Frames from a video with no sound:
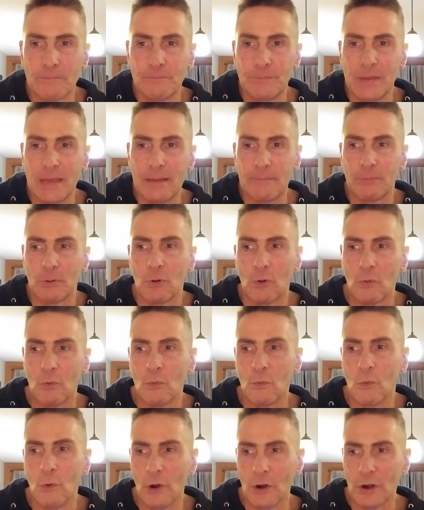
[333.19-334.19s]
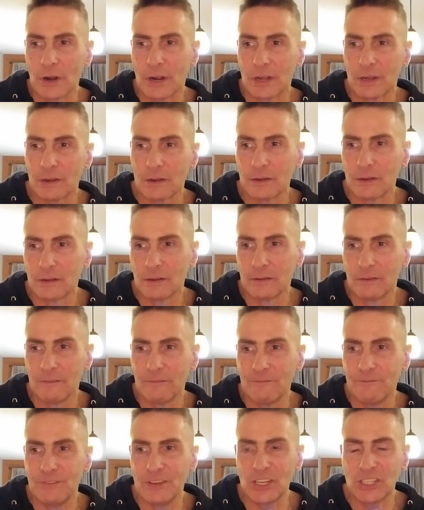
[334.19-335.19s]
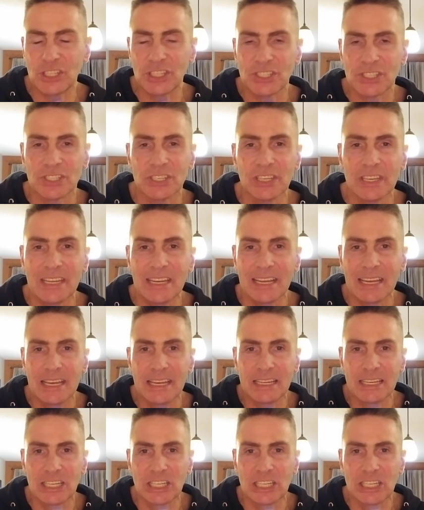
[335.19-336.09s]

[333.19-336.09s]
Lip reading: People work viciously